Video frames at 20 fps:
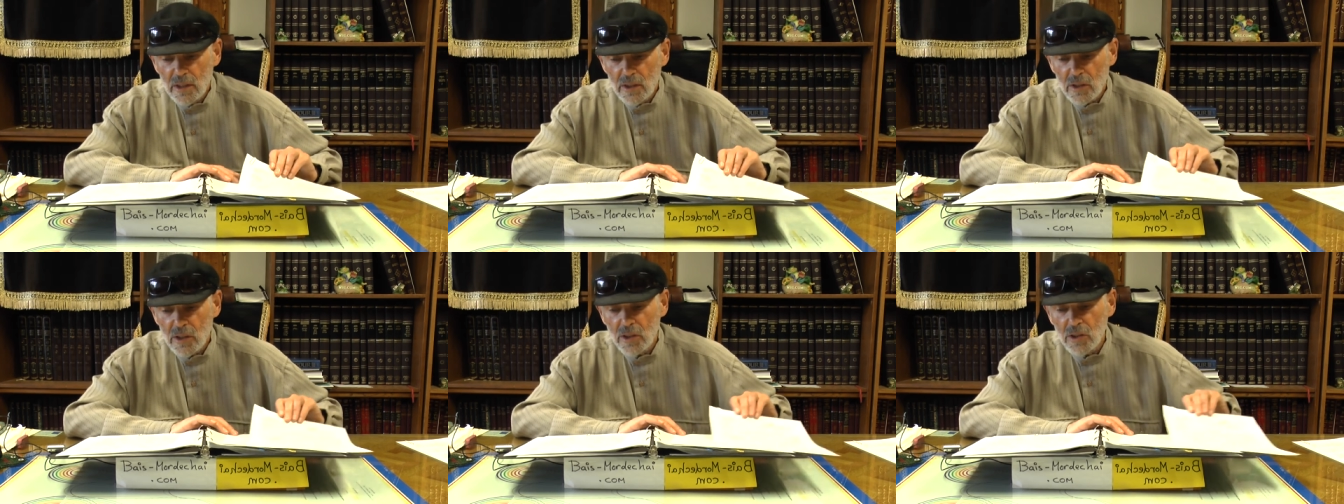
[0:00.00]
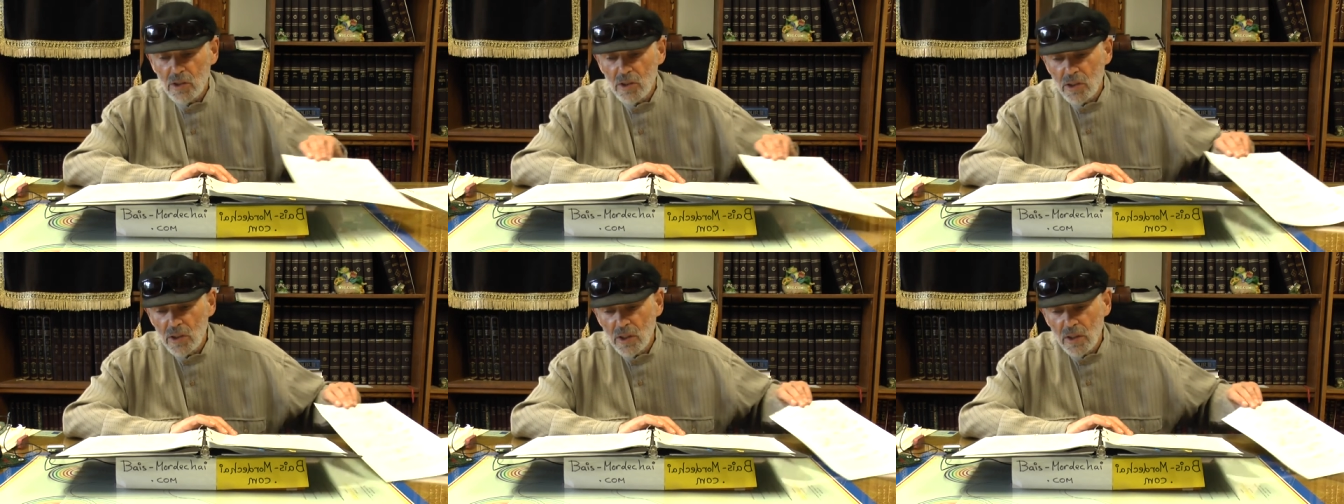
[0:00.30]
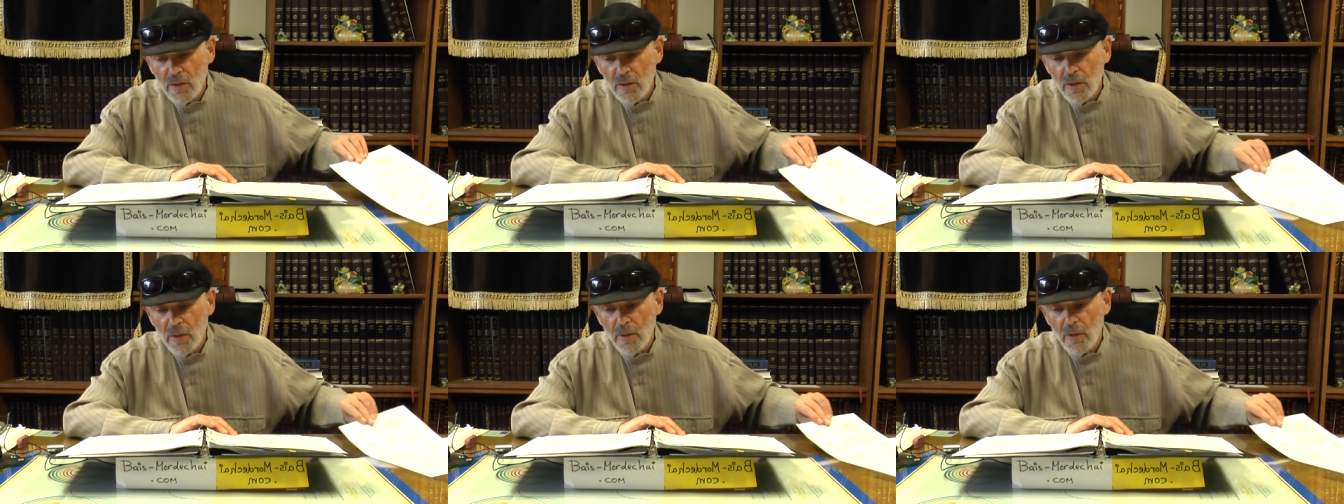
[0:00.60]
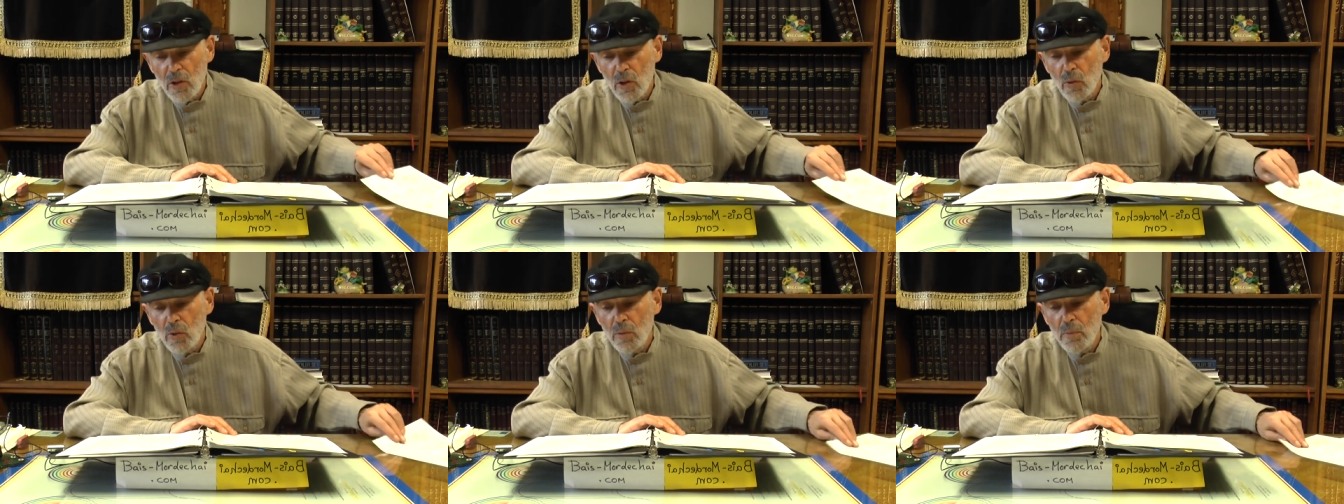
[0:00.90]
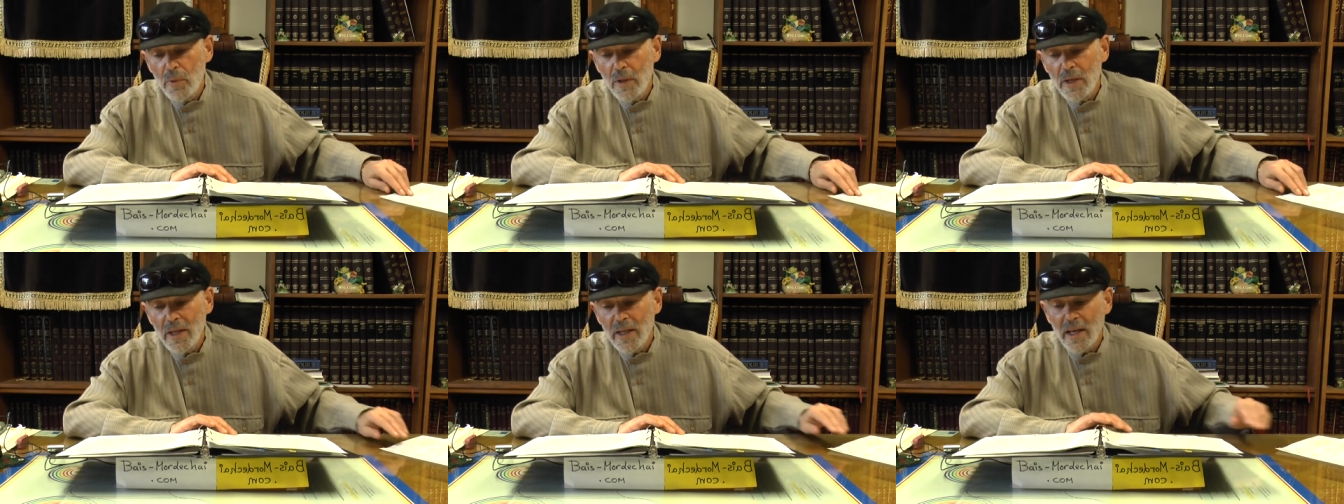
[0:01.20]
since you
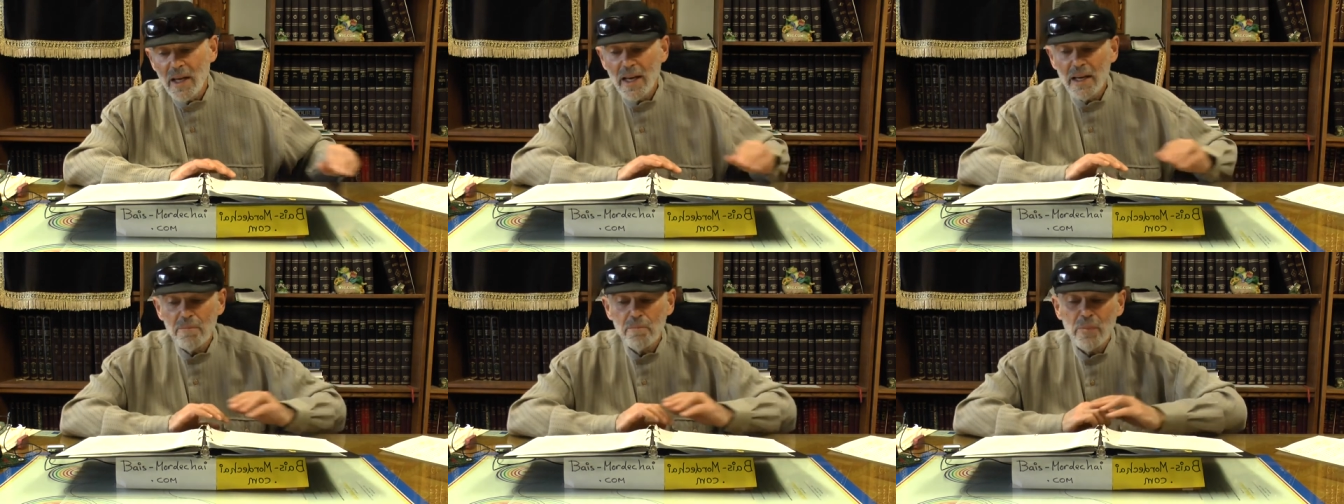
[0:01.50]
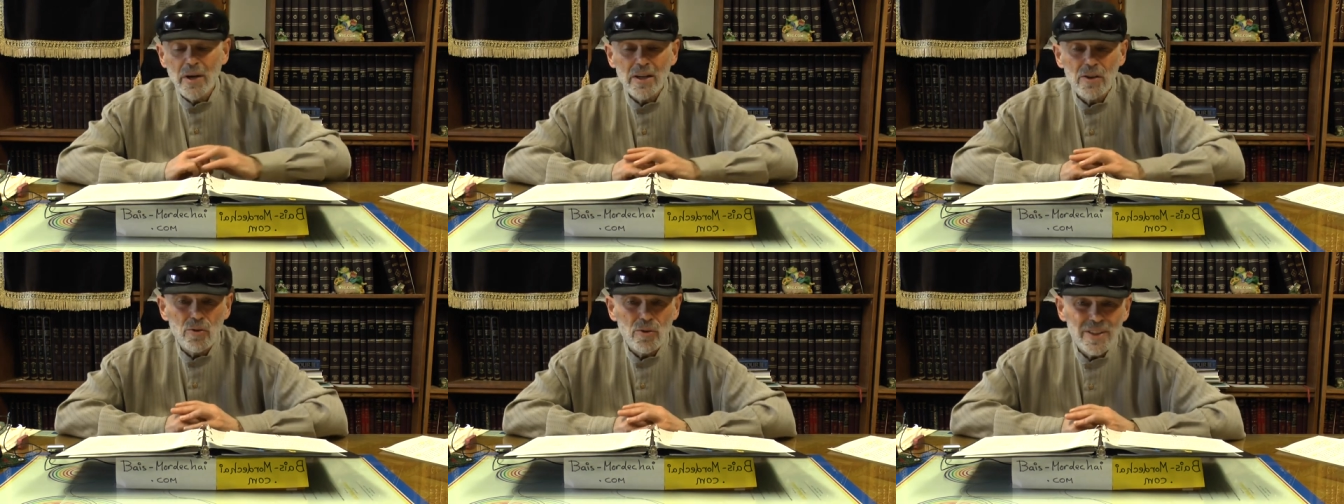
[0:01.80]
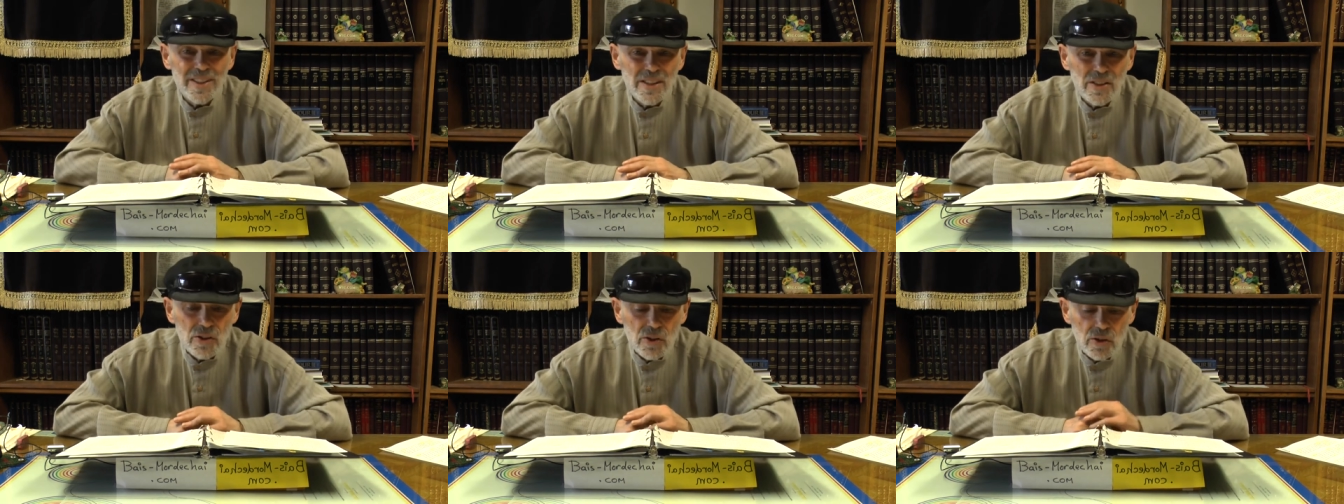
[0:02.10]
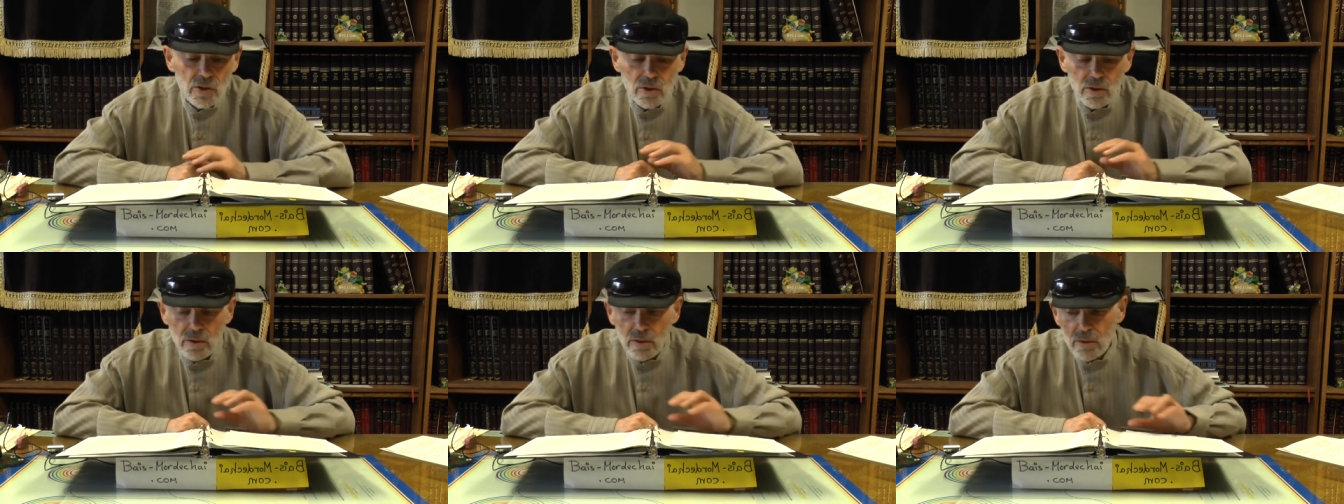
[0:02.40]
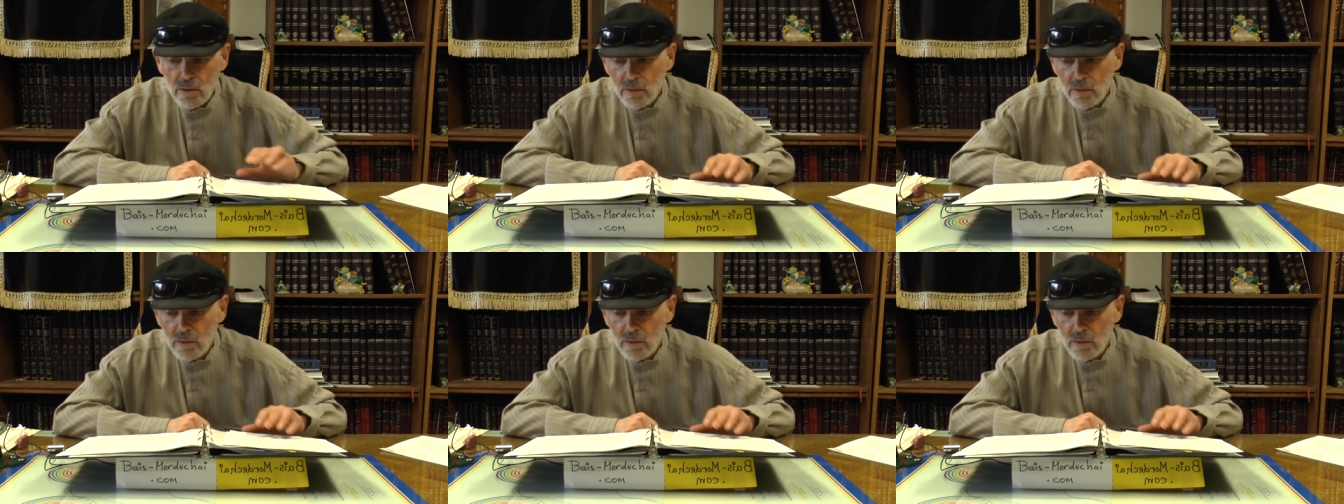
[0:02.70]
would be a better listener,